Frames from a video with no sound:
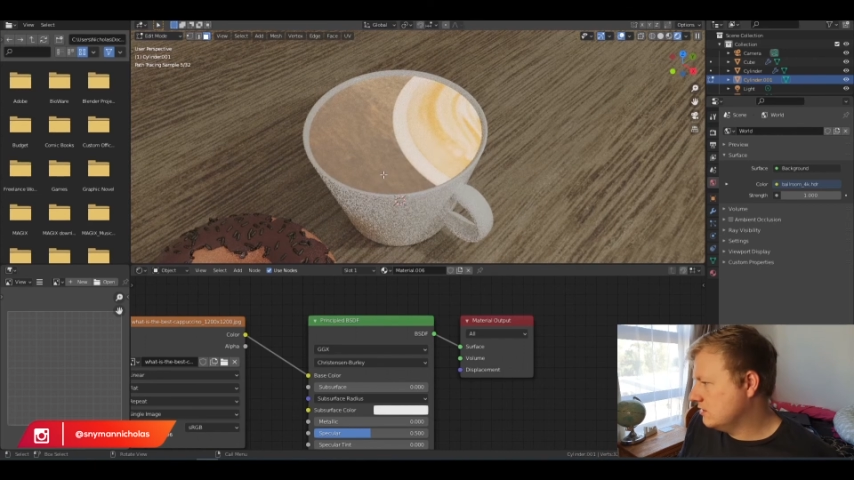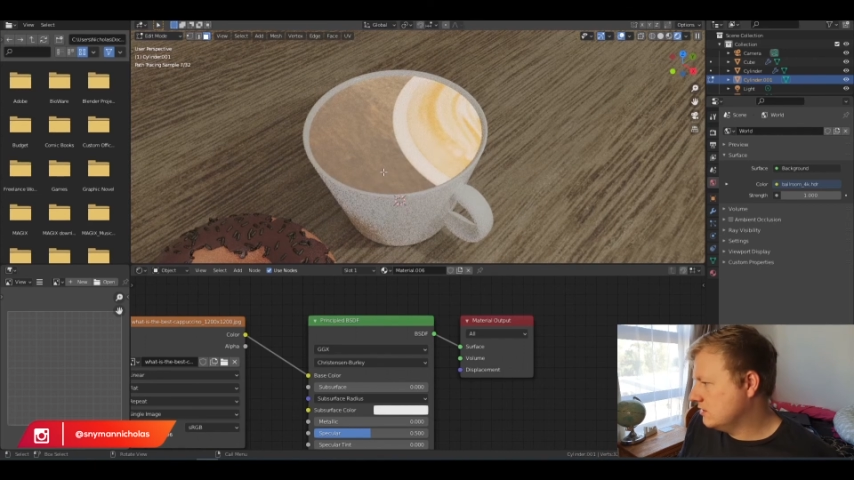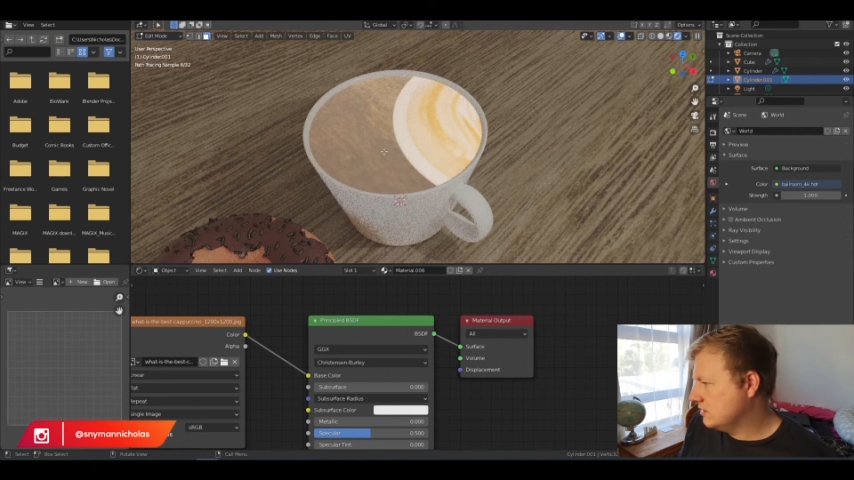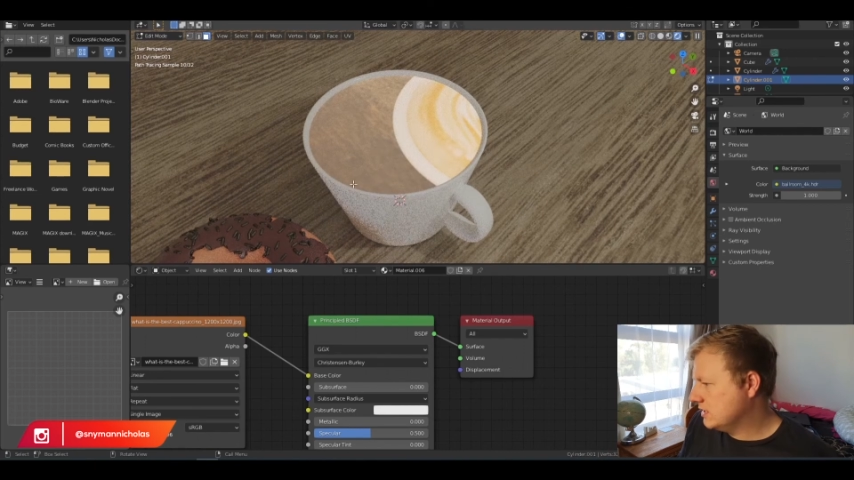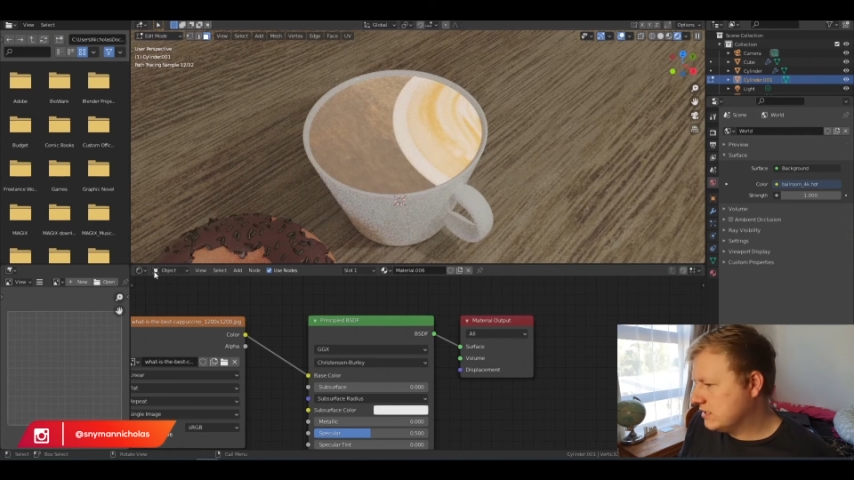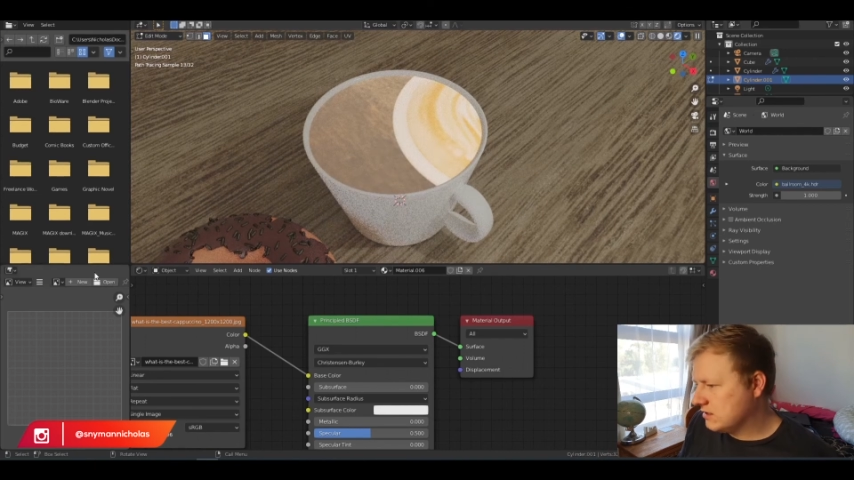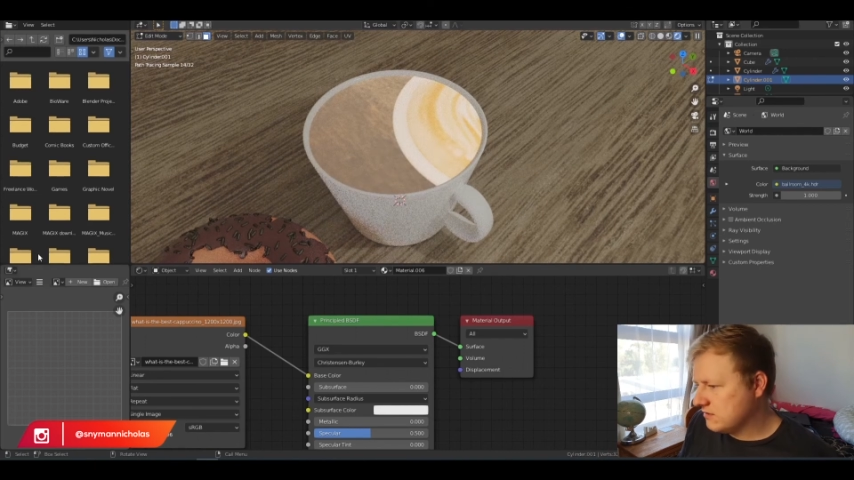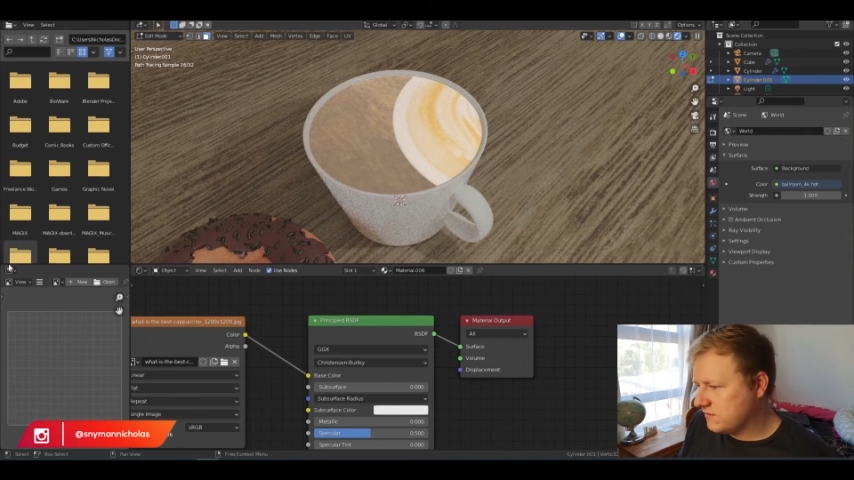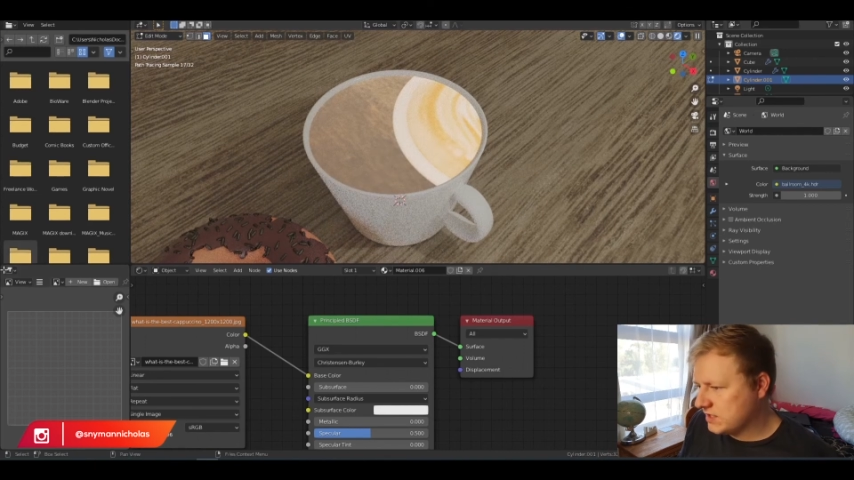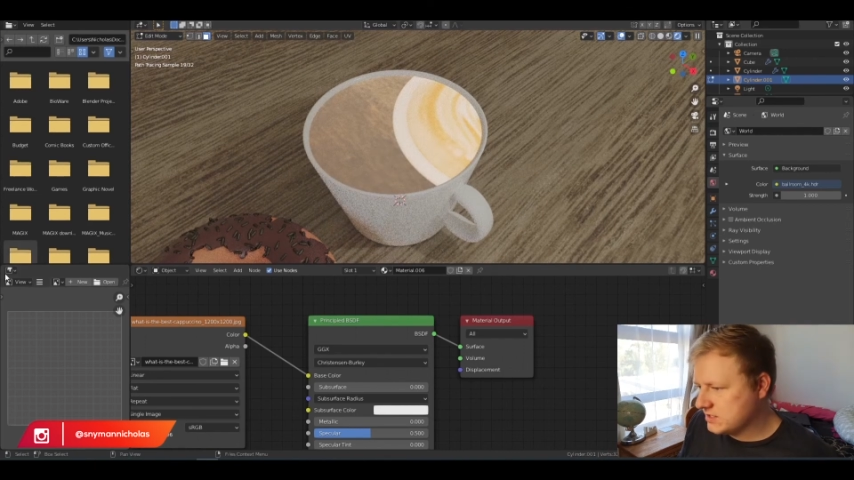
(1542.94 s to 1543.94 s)
click on the
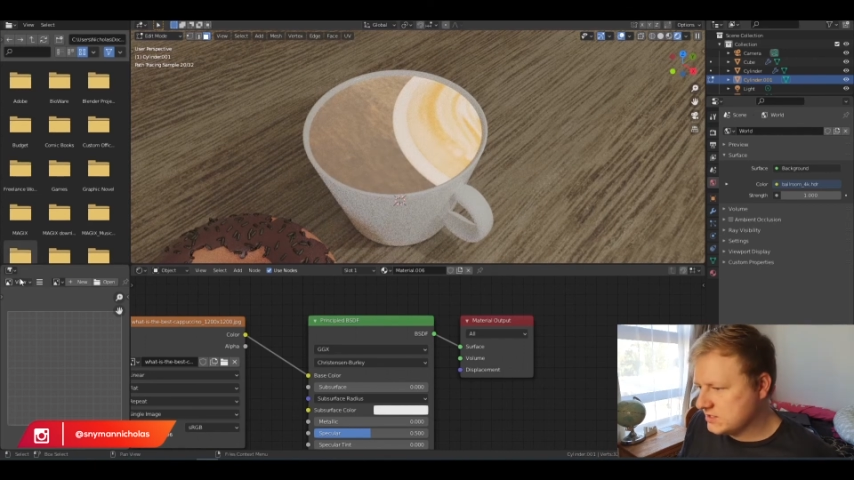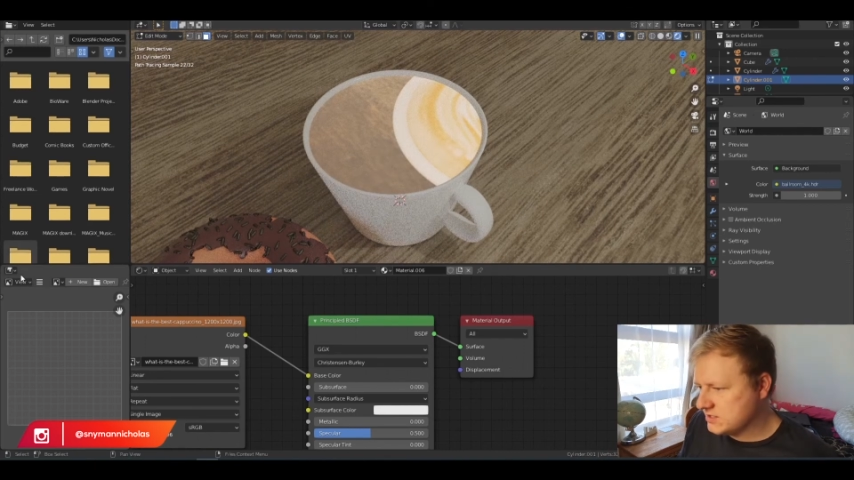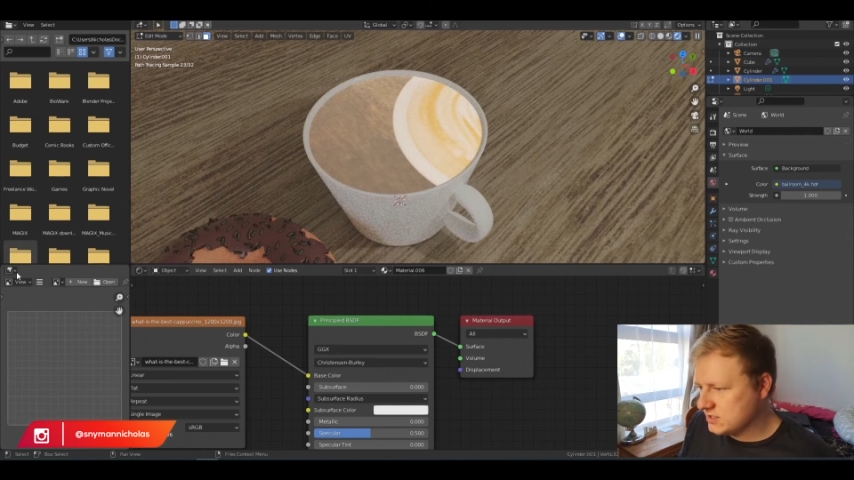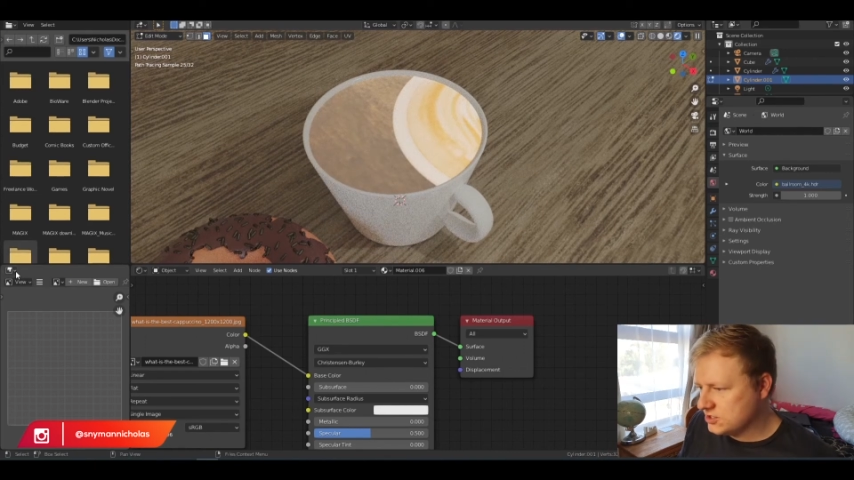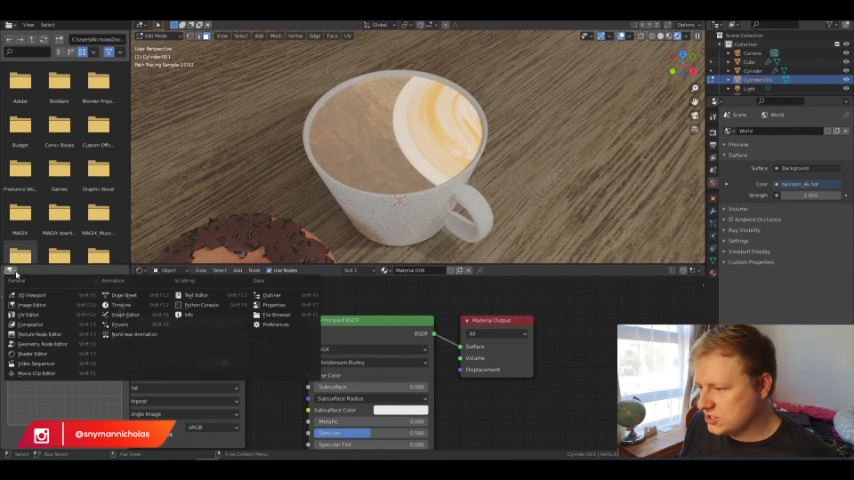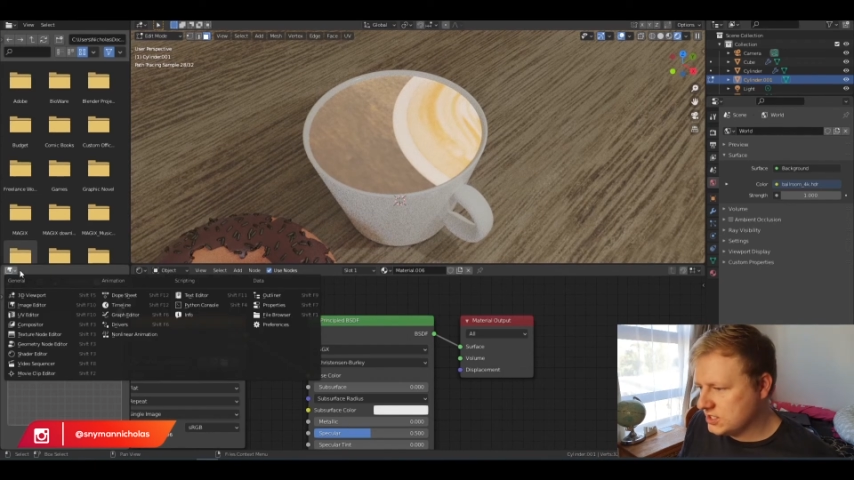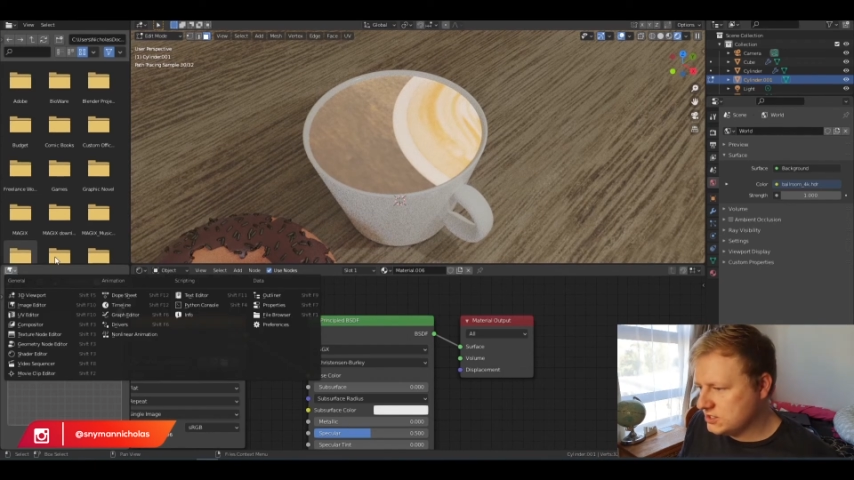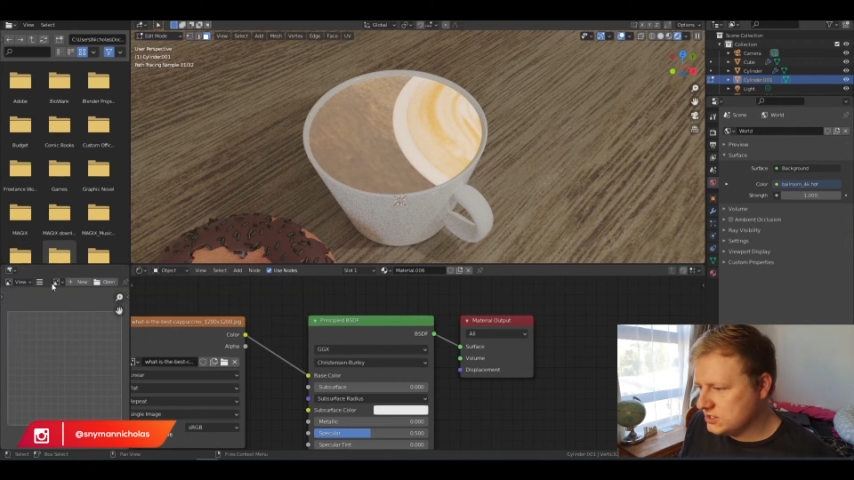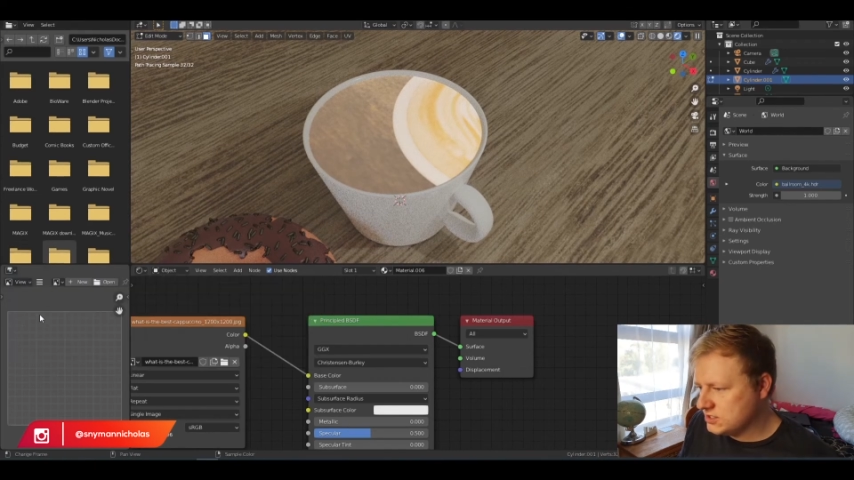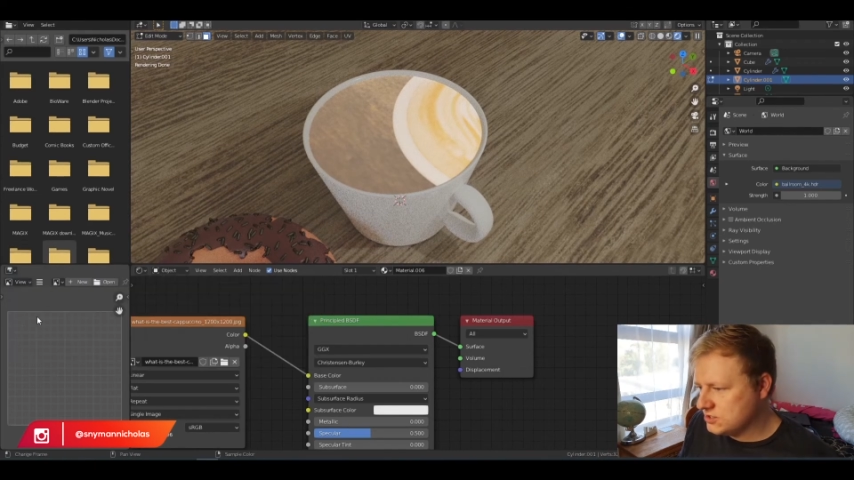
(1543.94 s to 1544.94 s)
face, then
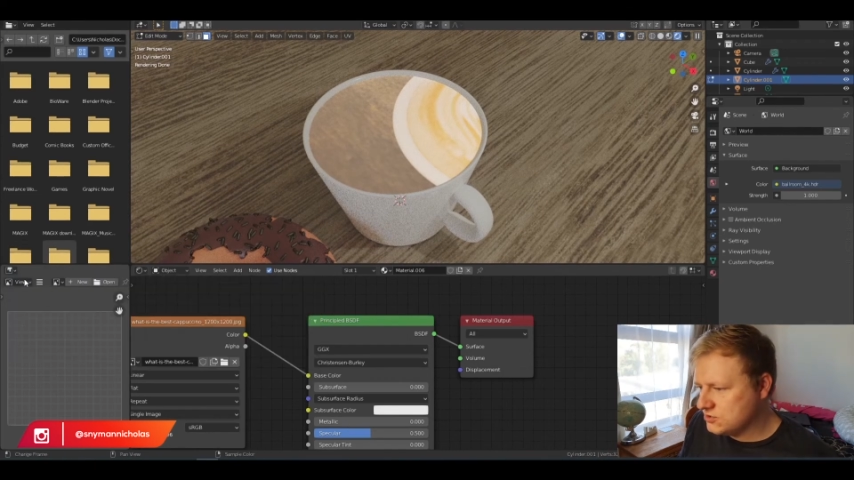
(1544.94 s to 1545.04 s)
change this